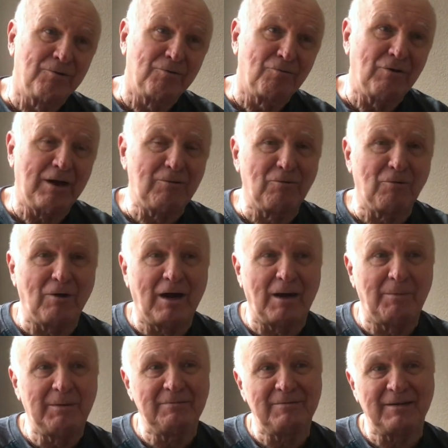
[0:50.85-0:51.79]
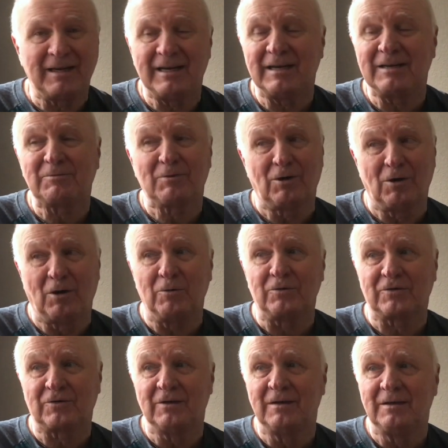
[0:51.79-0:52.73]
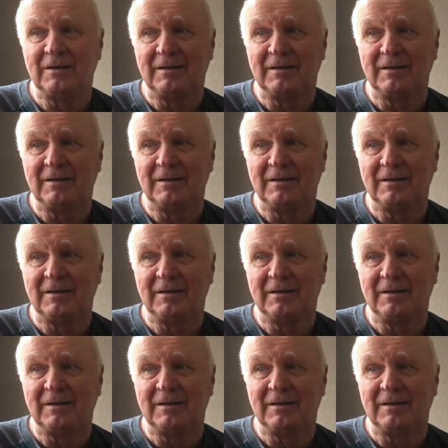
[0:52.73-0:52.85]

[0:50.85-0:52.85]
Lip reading: Red Robin, yeah, close.